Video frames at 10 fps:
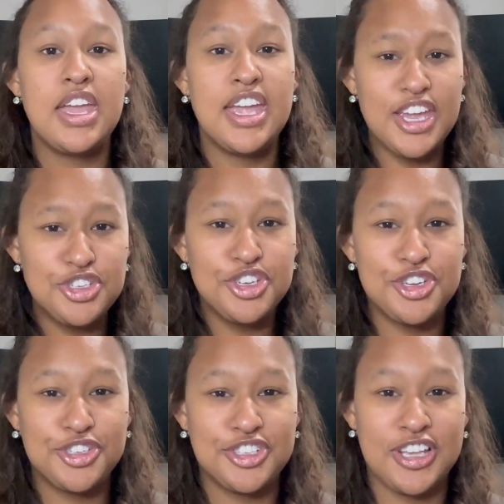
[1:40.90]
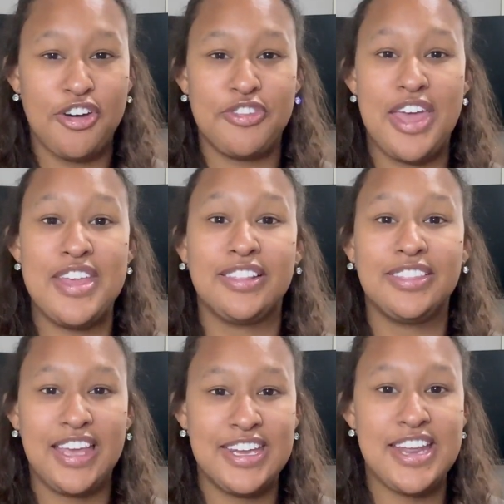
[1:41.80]
Introduce yourself and then
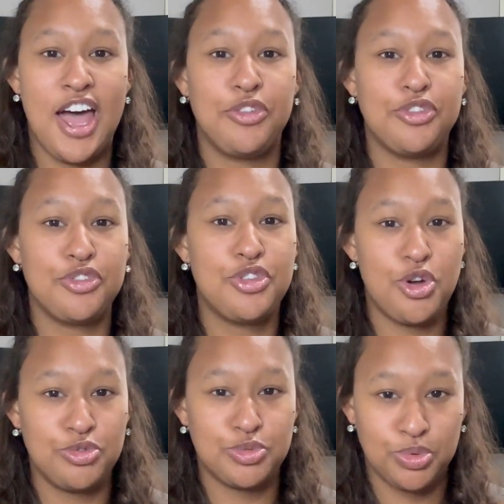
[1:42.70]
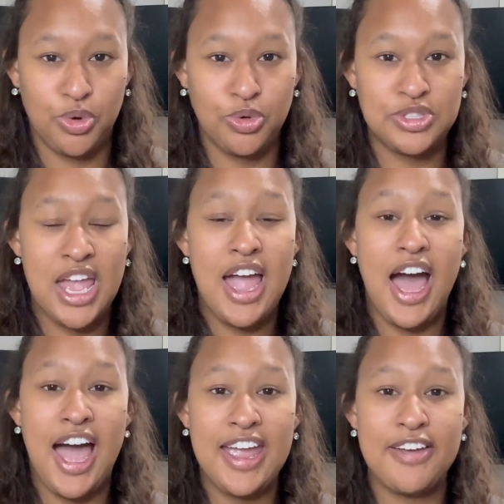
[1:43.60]
lay down those rules.
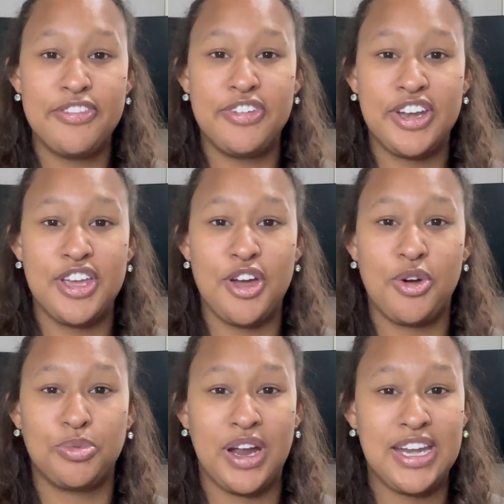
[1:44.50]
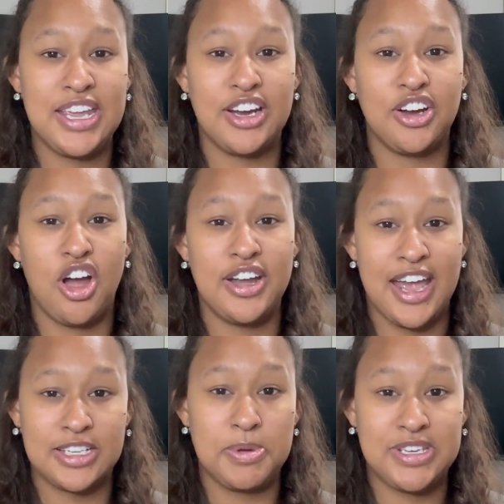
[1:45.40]
I have a video right here on
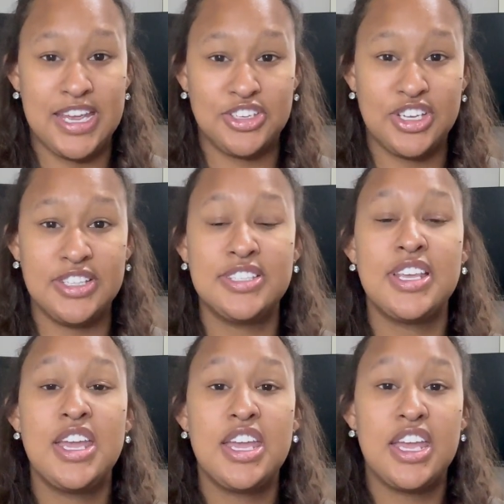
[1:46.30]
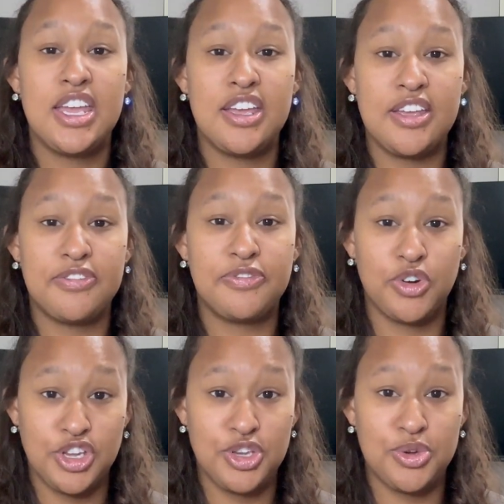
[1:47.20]
expectations for
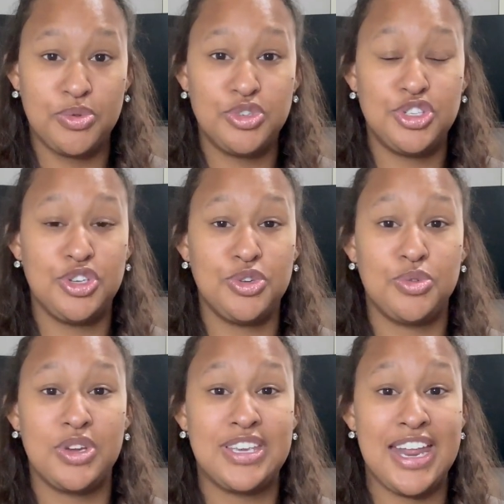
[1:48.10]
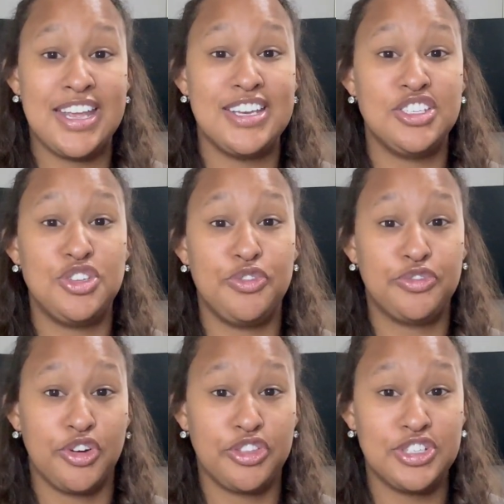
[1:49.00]
you to get into
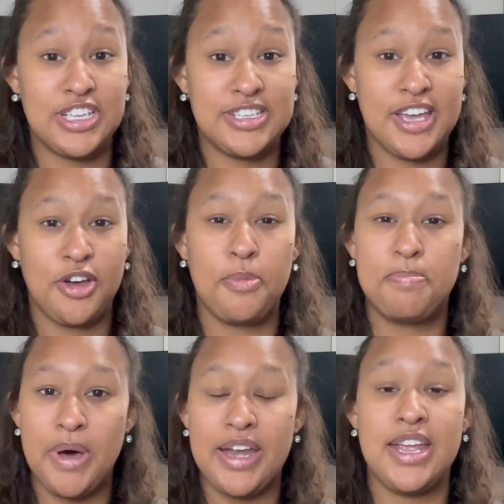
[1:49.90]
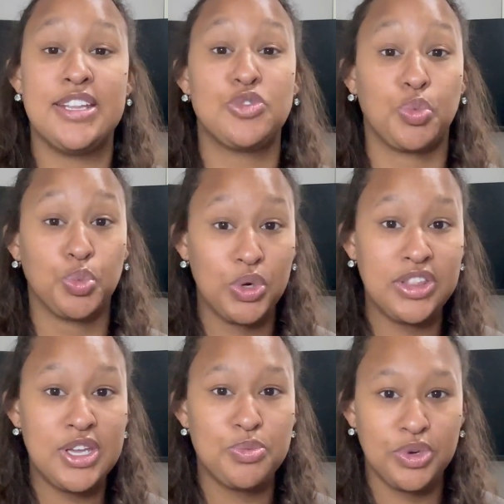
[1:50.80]
further detail, but it's
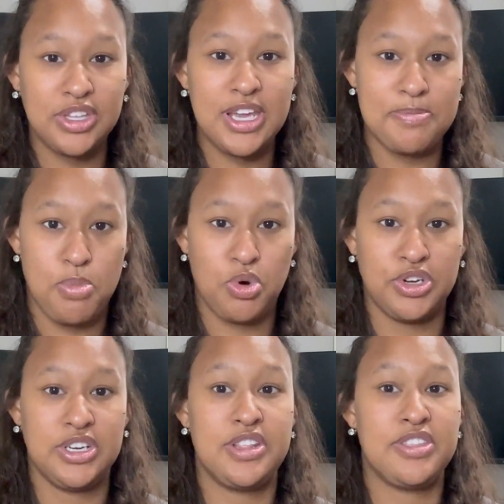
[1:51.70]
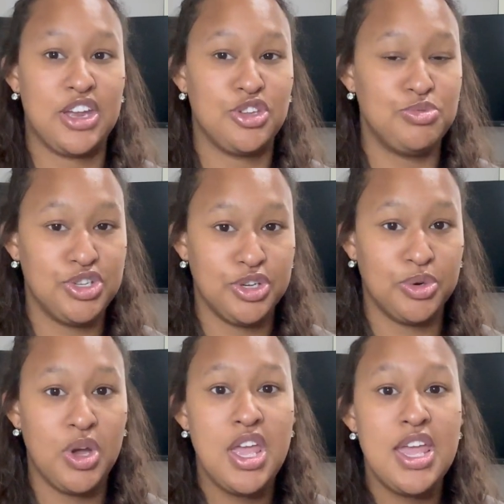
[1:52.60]
really, really important that you
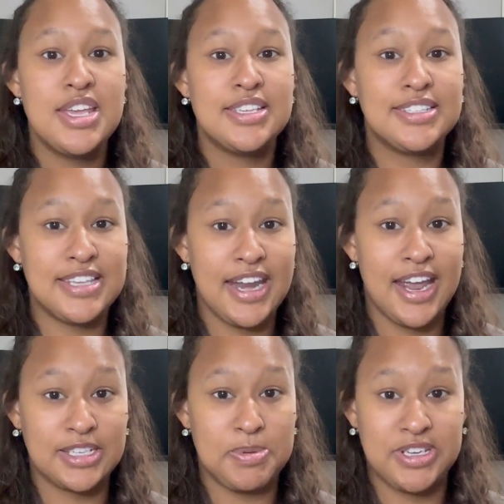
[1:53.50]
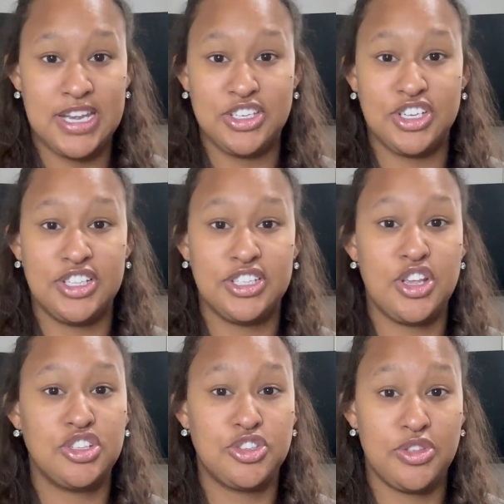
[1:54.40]
do set expectations
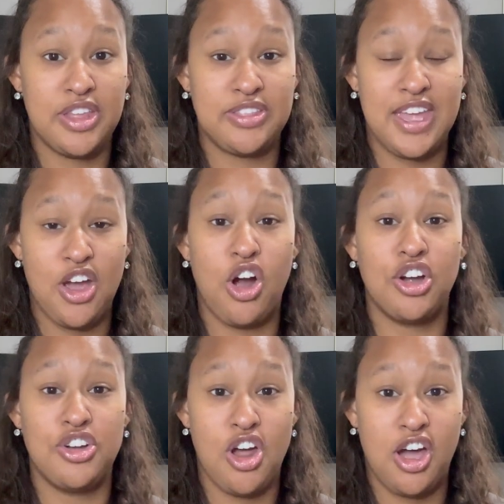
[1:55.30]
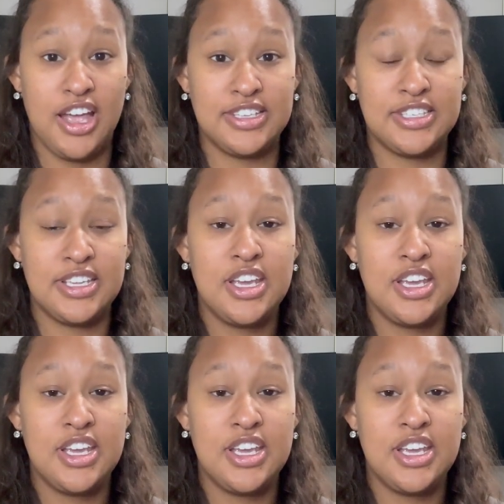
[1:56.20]
so that they are not